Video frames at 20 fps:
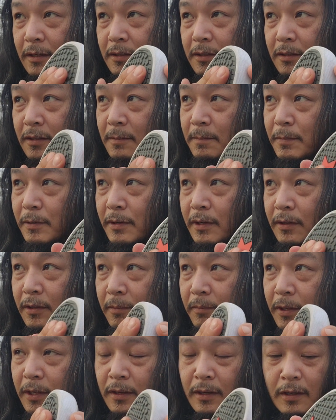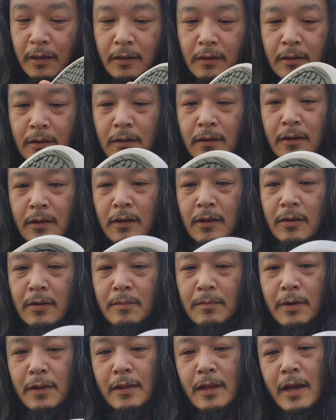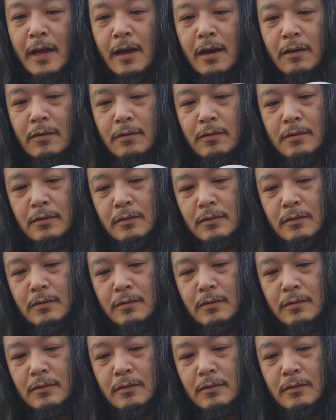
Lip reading: slippery in the beginning, but now